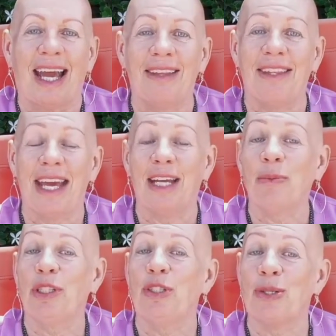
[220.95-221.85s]
And then
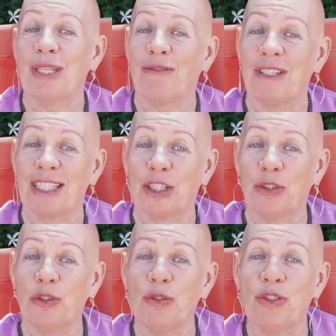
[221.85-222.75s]
we use a
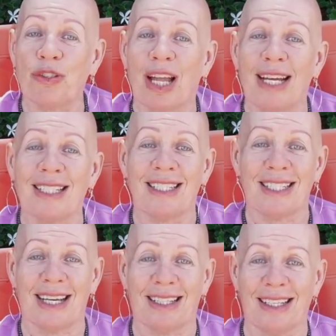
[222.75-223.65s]
physical neutralizing
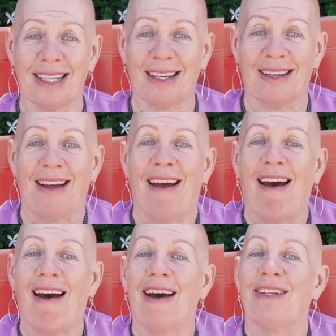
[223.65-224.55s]
technique
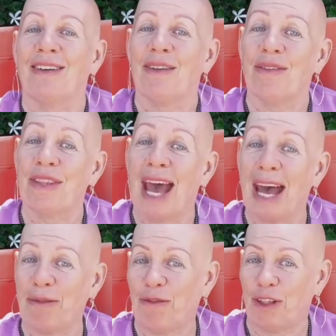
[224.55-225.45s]
on
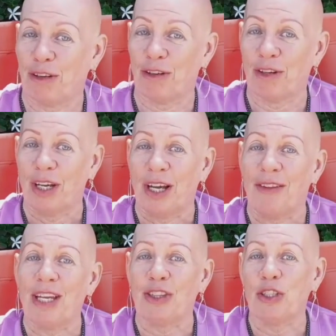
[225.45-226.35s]
that fear
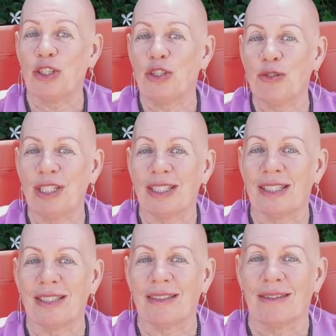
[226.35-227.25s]
that the
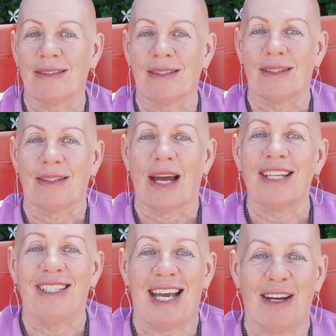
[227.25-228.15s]
student
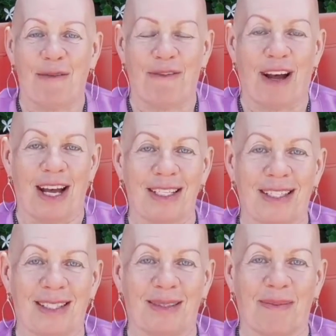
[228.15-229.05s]

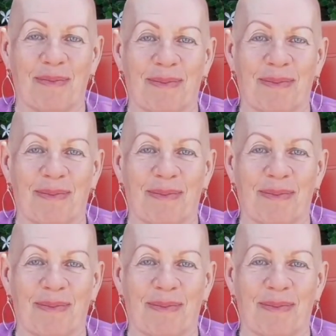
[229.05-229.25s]
identifies.